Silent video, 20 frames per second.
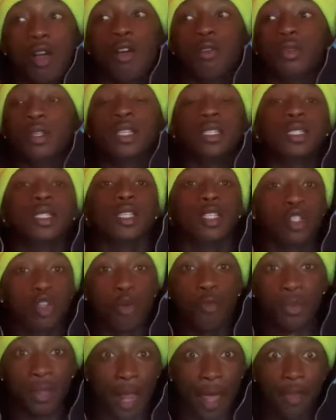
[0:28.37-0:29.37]
this is
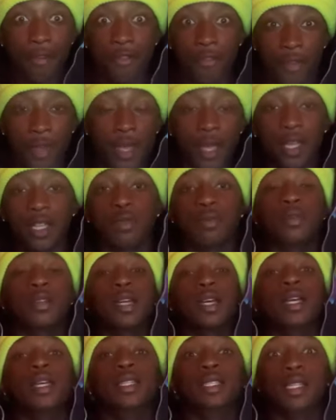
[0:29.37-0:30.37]
gonna be like fast
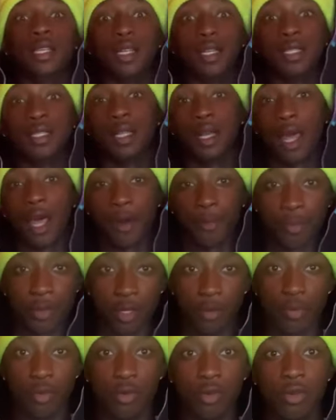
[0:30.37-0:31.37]
because it is a lot of
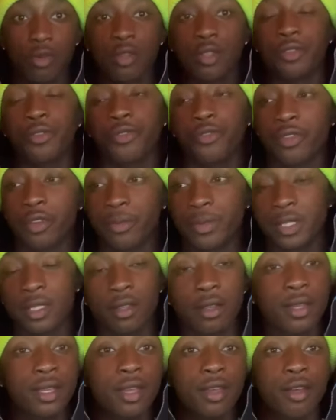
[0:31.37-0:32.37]
people, you feel me?
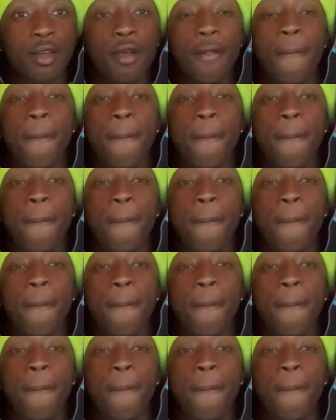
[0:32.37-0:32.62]
So yeah.